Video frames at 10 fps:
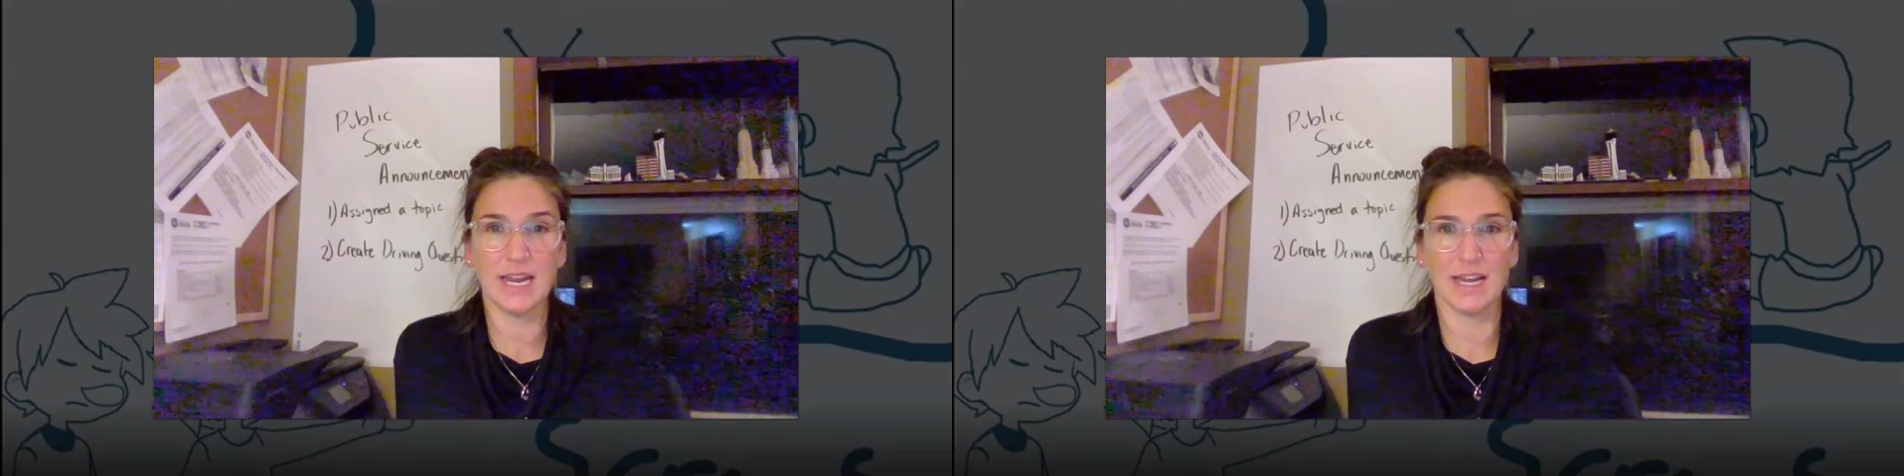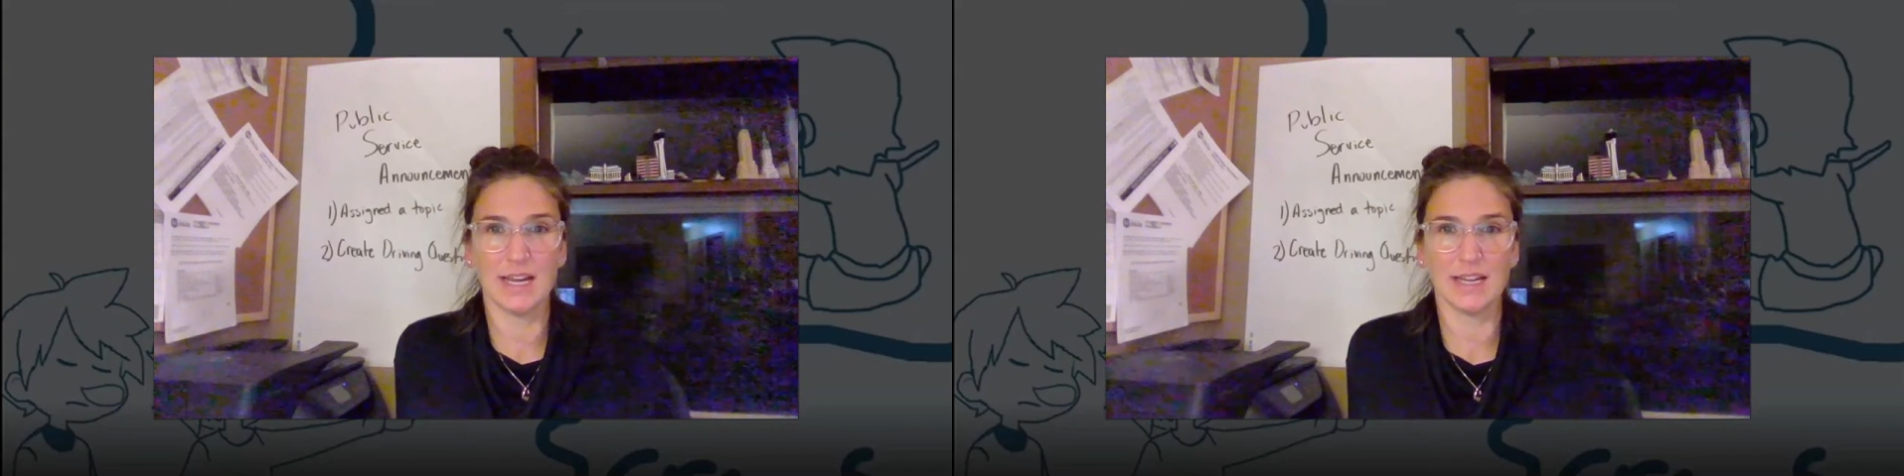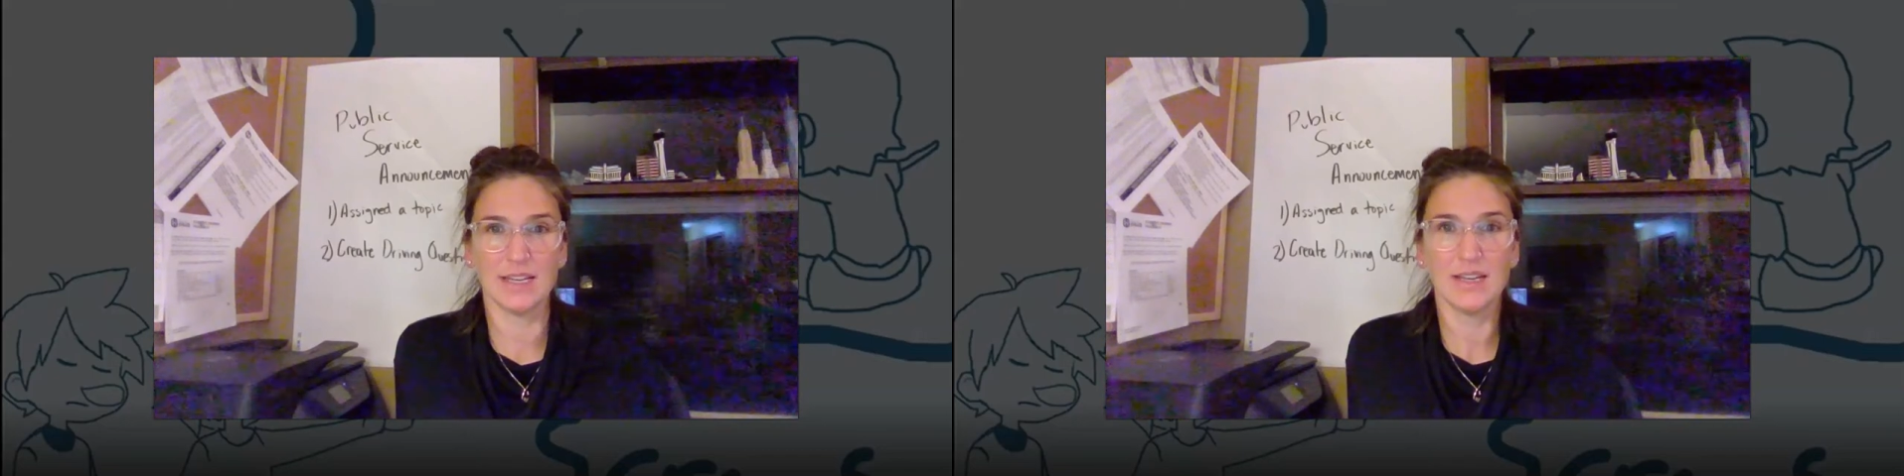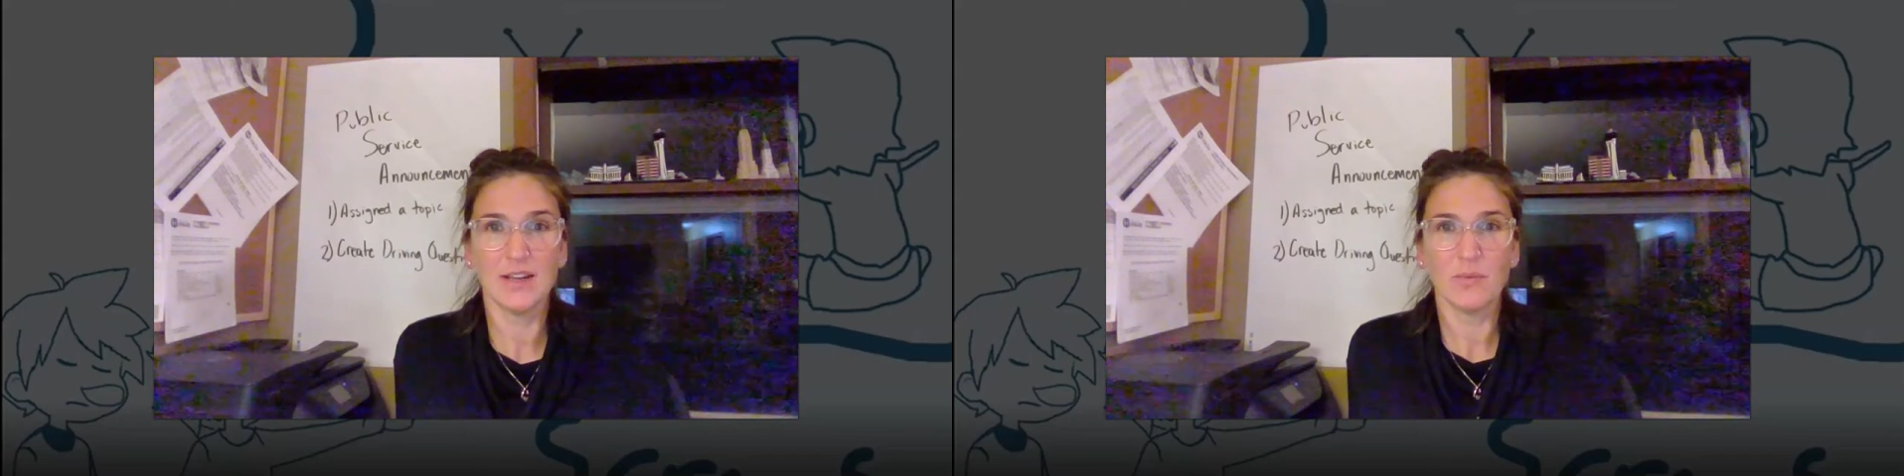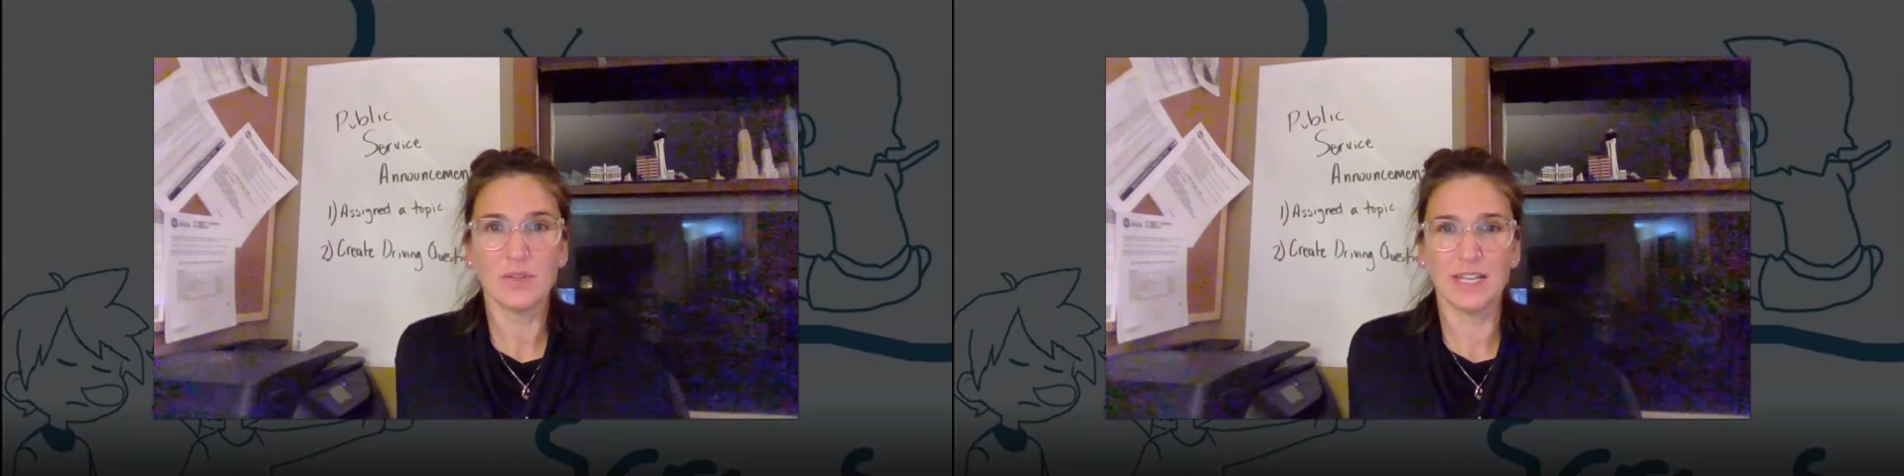and
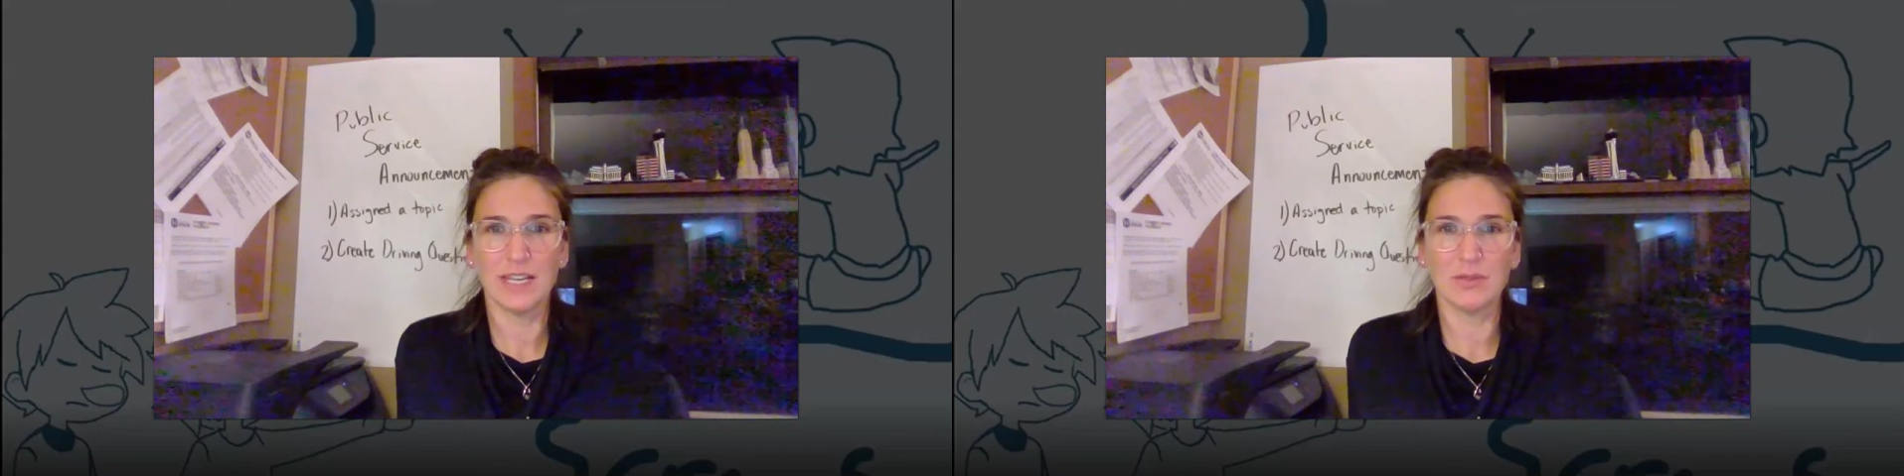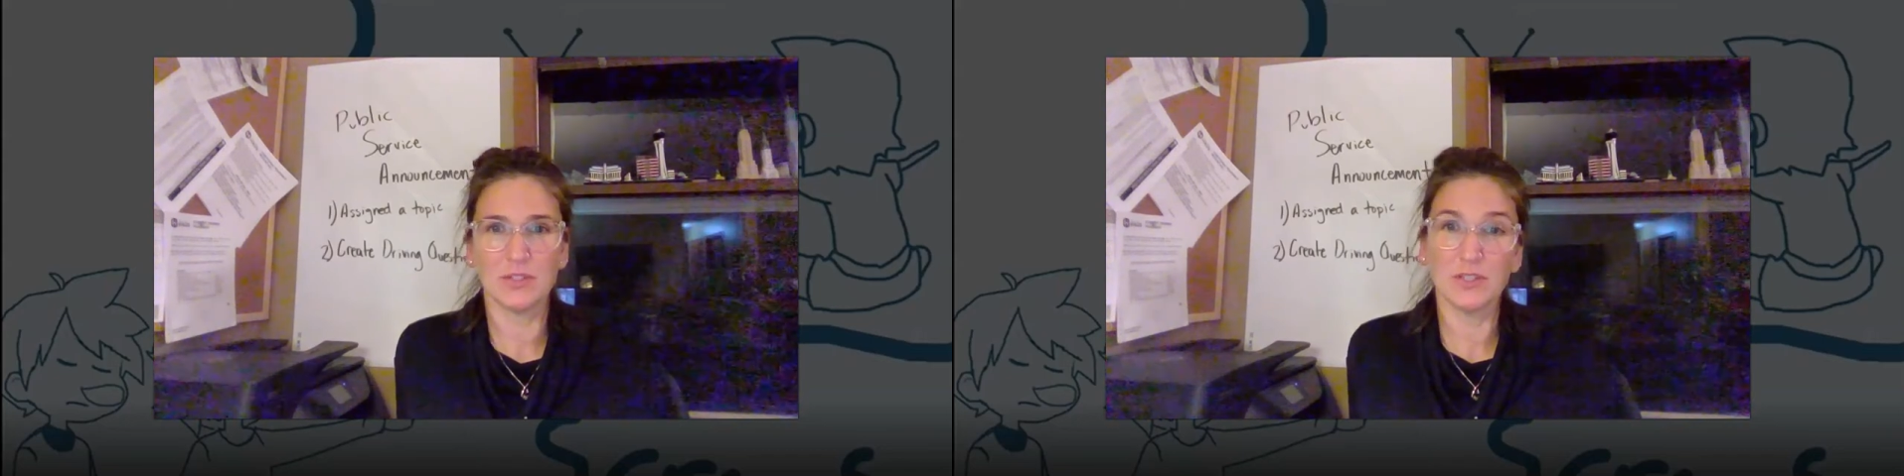was able